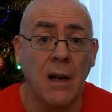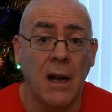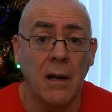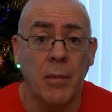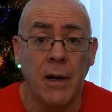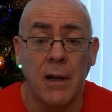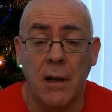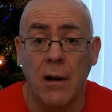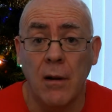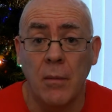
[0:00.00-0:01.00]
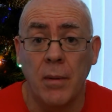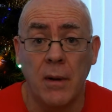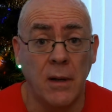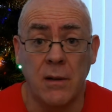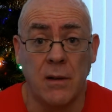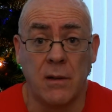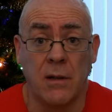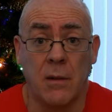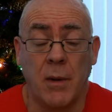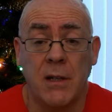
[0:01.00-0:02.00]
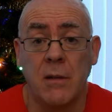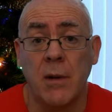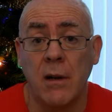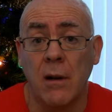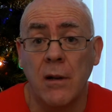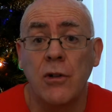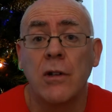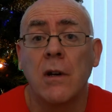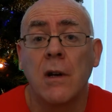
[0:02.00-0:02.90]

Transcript: like to bring in the club, and to the best of my knowledge,